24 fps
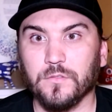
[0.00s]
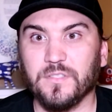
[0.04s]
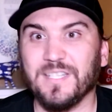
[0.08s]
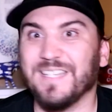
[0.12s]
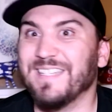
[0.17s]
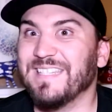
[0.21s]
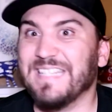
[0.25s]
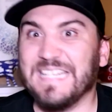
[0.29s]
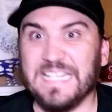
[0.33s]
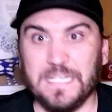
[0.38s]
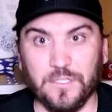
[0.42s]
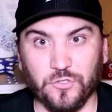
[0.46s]
To
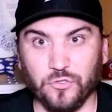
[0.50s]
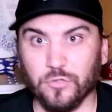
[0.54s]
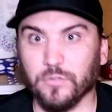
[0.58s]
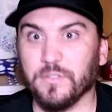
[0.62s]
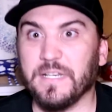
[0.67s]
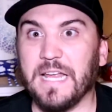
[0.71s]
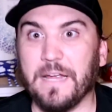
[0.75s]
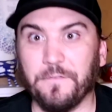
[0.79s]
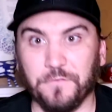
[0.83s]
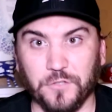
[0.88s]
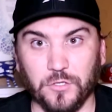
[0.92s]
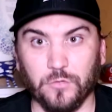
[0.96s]
niece or
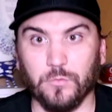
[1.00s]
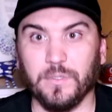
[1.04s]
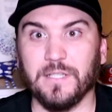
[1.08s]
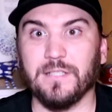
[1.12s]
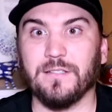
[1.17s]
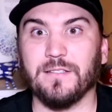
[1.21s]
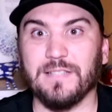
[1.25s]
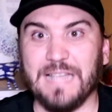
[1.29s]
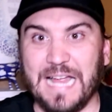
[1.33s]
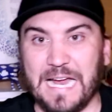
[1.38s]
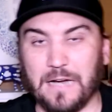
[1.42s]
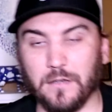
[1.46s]
nephew,
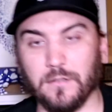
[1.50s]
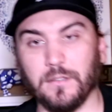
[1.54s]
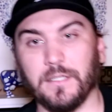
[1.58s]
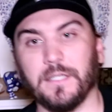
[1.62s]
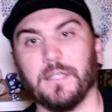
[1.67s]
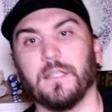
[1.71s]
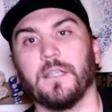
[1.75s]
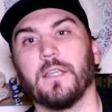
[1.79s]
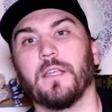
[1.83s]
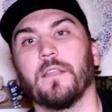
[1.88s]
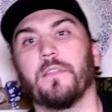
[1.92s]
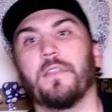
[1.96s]
exactly.
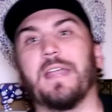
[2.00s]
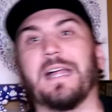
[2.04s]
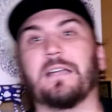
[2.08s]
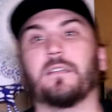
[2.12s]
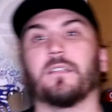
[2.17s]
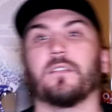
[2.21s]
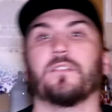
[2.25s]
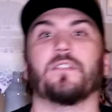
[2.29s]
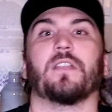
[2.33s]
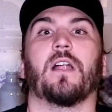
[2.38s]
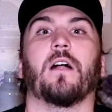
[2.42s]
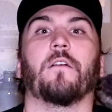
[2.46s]
That
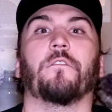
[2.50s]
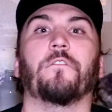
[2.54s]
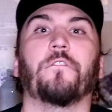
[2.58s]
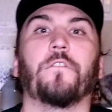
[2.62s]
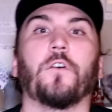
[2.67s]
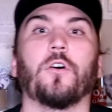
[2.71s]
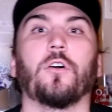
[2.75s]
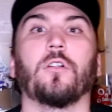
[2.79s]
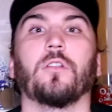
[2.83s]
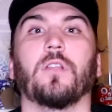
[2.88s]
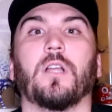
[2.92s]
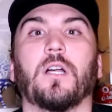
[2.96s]
does not
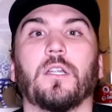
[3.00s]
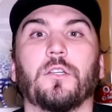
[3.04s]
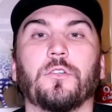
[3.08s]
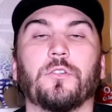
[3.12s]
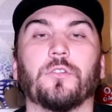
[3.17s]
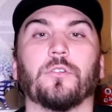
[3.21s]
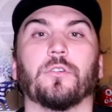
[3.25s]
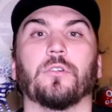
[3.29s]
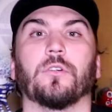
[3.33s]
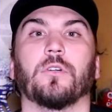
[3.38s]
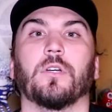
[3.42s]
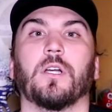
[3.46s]
fall
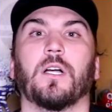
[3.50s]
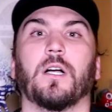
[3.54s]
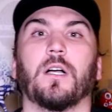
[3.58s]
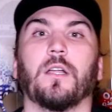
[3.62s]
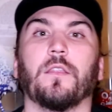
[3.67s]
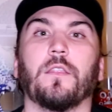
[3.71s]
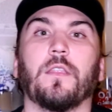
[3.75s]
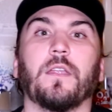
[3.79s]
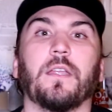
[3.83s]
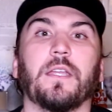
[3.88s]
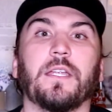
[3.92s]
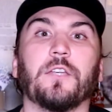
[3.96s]
under
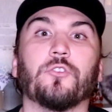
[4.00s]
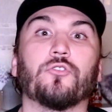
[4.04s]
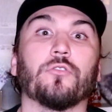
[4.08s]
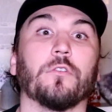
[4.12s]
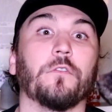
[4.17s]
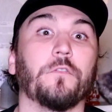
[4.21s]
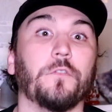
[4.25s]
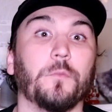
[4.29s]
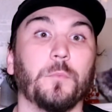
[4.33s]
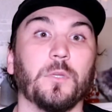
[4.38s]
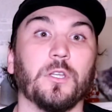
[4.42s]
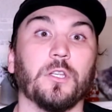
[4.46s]
the
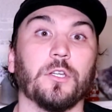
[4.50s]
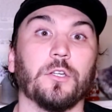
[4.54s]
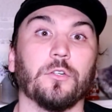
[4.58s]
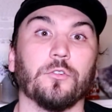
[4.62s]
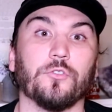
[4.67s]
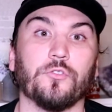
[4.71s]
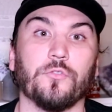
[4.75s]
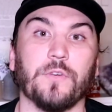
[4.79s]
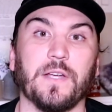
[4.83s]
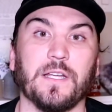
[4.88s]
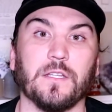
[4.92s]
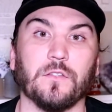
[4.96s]
intrafamiliar
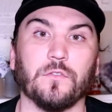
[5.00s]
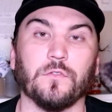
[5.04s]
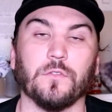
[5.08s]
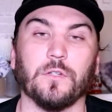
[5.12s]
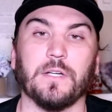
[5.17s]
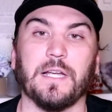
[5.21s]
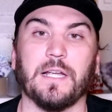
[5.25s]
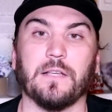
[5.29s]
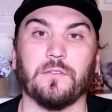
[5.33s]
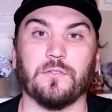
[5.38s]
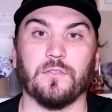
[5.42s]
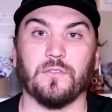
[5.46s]
transfer.
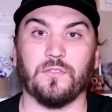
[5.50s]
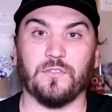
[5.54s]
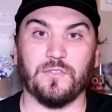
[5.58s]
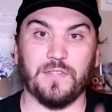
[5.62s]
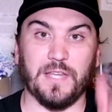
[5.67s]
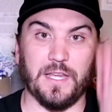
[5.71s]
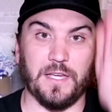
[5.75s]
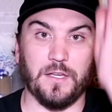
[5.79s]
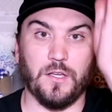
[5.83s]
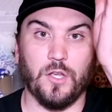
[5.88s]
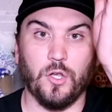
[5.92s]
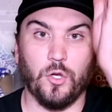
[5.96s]
It has to
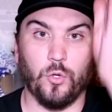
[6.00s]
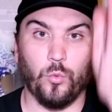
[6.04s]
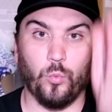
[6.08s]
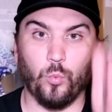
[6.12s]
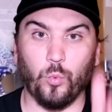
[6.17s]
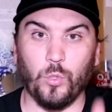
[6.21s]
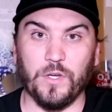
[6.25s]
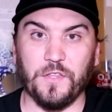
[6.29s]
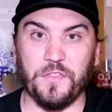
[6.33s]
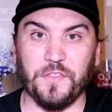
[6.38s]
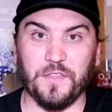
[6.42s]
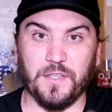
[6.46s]
stay
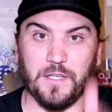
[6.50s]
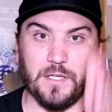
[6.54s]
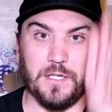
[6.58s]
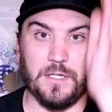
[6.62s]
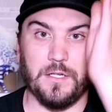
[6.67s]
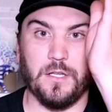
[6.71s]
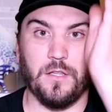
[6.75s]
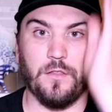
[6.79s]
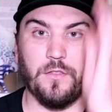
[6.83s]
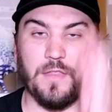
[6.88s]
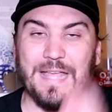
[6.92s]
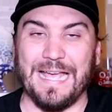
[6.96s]

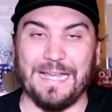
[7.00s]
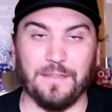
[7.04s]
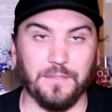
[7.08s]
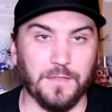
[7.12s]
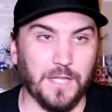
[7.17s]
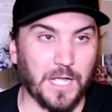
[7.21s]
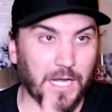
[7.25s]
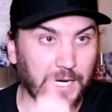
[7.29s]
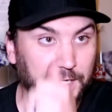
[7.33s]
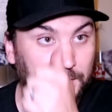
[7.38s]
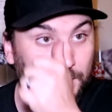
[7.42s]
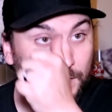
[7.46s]
within that
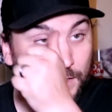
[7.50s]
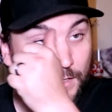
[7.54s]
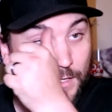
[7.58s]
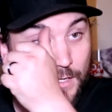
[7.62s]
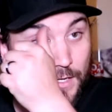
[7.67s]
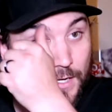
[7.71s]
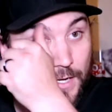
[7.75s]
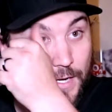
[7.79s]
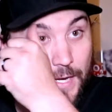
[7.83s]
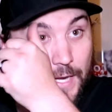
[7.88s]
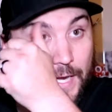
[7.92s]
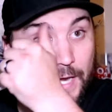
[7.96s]
line.
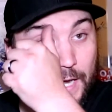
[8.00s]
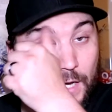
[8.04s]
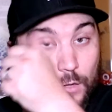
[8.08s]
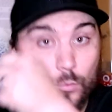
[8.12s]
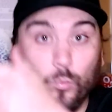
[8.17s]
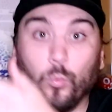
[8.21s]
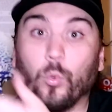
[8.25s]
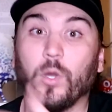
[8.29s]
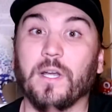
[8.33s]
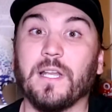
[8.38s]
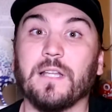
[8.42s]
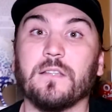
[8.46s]

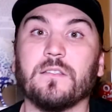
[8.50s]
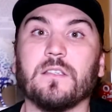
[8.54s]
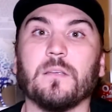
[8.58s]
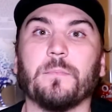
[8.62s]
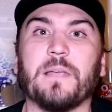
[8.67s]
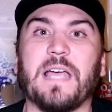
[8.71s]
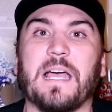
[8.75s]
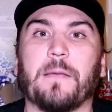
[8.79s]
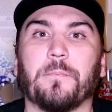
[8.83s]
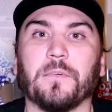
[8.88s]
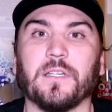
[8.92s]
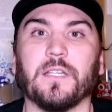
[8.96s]
And what ends up
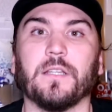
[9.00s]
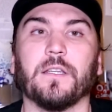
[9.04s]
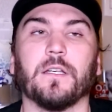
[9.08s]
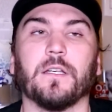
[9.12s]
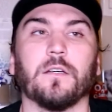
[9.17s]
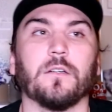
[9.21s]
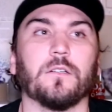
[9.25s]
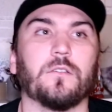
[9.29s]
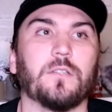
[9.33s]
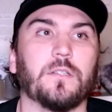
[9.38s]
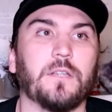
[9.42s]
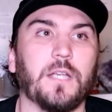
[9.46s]
happening there,
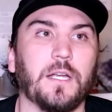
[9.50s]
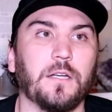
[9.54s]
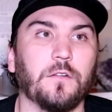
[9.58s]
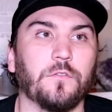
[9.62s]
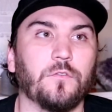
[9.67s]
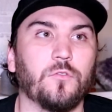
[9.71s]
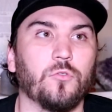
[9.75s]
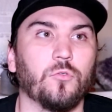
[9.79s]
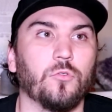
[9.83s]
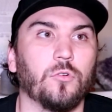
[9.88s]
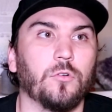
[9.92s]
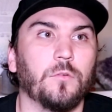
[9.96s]
it's kind of
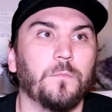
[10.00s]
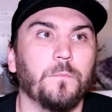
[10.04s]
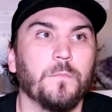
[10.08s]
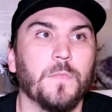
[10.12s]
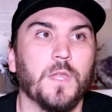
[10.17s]
cool.